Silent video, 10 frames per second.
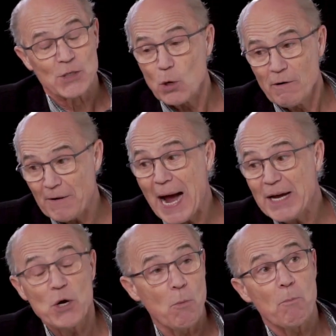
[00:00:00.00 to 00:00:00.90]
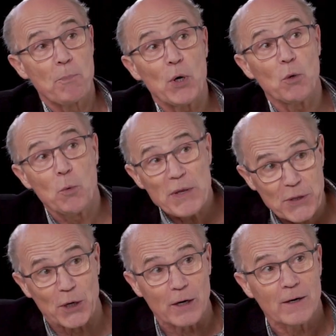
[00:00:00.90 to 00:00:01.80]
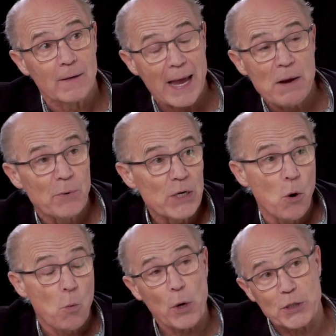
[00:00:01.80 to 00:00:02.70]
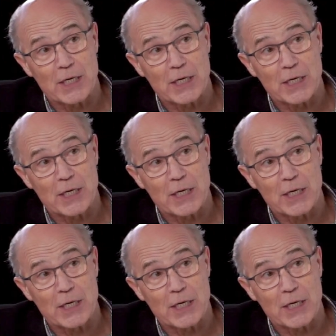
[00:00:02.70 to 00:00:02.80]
So if I don't pull with her and we don't work